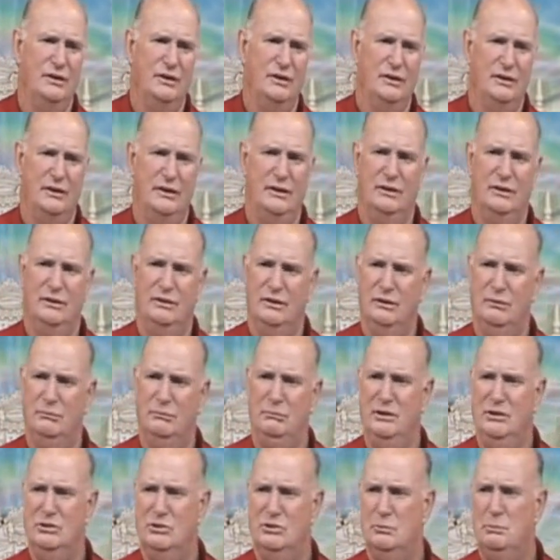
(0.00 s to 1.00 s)
You'd be
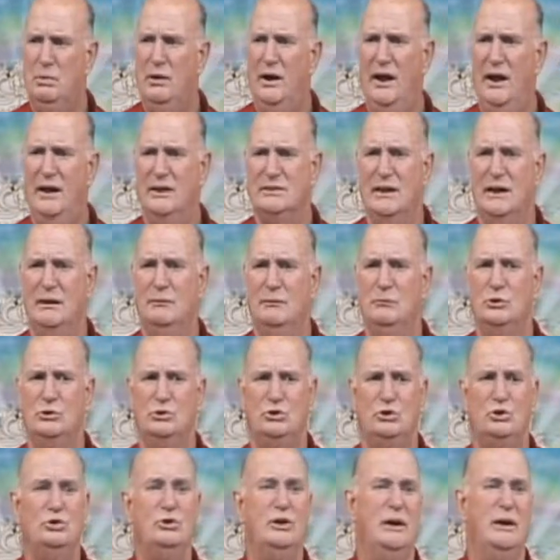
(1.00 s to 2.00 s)
surprised how much
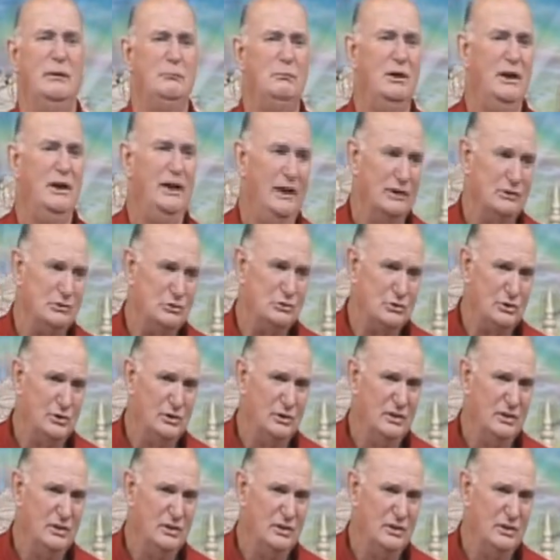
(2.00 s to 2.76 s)
you'll get blessed.